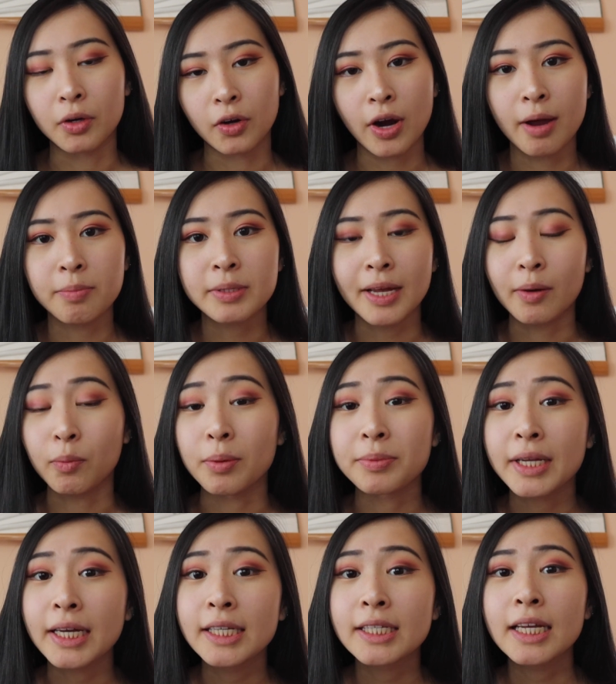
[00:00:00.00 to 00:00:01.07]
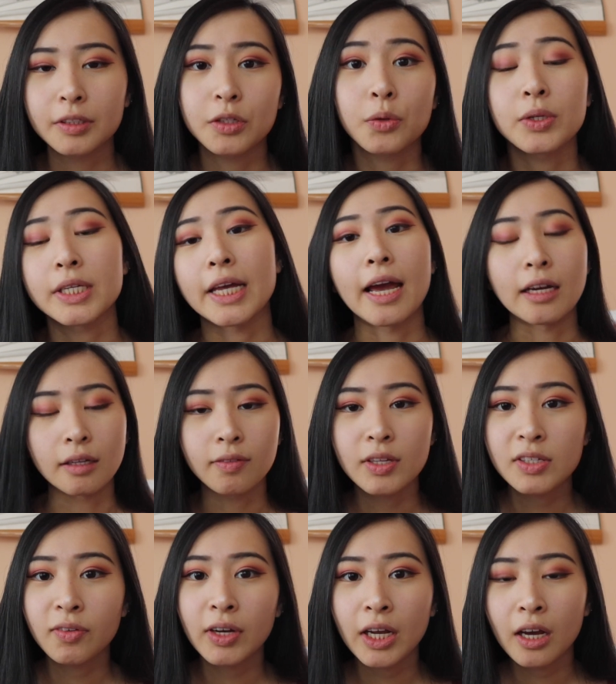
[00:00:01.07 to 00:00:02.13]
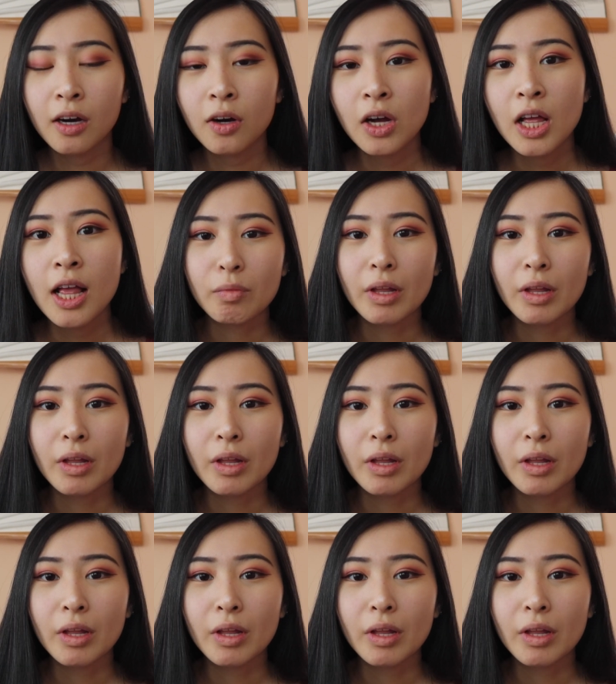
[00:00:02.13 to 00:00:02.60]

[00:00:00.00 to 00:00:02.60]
programs and websites towards the end of this video.